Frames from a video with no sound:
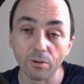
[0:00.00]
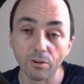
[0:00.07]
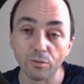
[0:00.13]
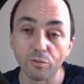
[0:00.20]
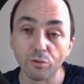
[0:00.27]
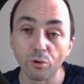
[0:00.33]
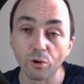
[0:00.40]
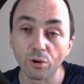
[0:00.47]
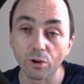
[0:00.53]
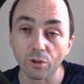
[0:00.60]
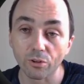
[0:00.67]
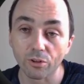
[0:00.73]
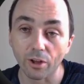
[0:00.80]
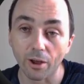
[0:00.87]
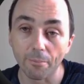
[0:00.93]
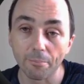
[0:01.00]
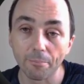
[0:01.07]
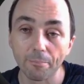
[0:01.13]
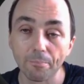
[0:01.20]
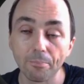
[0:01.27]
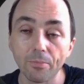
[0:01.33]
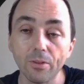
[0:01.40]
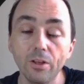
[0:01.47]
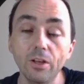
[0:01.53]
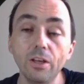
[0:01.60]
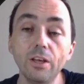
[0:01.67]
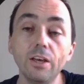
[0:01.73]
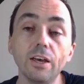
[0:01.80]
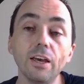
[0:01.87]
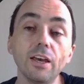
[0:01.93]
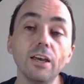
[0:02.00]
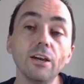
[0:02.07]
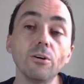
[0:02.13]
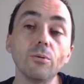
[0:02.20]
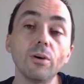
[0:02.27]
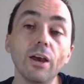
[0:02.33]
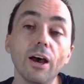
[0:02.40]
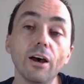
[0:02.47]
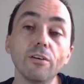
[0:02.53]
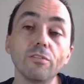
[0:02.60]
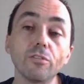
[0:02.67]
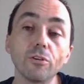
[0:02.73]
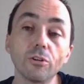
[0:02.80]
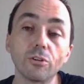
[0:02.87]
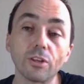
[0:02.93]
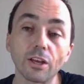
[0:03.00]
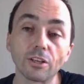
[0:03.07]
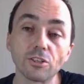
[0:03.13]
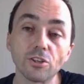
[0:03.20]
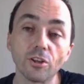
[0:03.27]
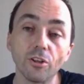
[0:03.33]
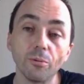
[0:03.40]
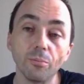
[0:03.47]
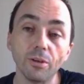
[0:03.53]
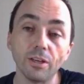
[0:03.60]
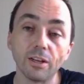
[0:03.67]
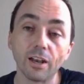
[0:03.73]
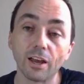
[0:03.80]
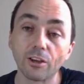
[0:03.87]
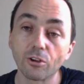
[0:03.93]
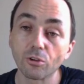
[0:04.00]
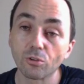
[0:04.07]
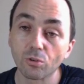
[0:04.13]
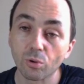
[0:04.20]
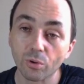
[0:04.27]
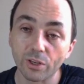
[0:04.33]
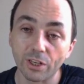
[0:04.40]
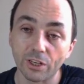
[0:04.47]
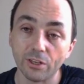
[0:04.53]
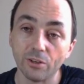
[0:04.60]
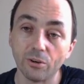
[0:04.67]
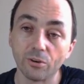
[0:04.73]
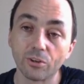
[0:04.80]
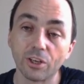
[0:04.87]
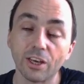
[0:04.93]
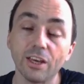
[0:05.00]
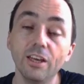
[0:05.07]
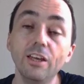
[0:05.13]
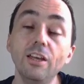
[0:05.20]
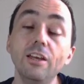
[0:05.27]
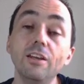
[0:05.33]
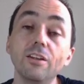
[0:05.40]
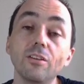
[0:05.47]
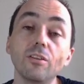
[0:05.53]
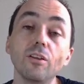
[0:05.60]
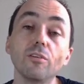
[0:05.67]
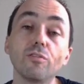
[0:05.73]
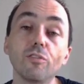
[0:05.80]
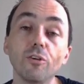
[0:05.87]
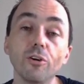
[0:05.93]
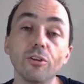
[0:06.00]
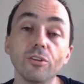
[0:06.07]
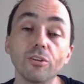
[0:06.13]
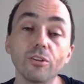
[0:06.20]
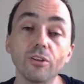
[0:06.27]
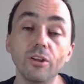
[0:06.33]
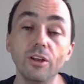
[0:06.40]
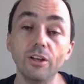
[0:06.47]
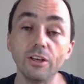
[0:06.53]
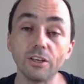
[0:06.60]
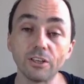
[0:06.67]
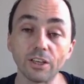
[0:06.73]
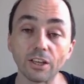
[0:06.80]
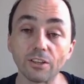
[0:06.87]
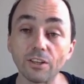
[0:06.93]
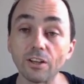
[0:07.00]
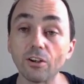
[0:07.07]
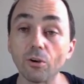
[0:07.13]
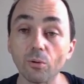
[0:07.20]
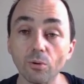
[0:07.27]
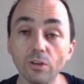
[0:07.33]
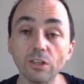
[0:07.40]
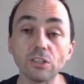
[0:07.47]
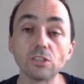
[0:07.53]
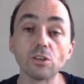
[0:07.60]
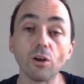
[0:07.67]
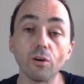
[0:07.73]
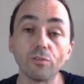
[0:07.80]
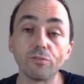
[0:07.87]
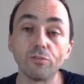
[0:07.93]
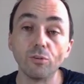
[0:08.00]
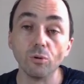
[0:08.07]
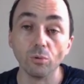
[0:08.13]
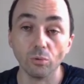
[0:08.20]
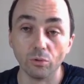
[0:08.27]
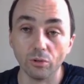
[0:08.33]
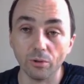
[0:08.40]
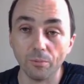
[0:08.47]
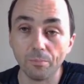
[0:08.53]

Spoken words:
if you look on top, here we have a taxonomy, like a tree, okay? Different categories of food.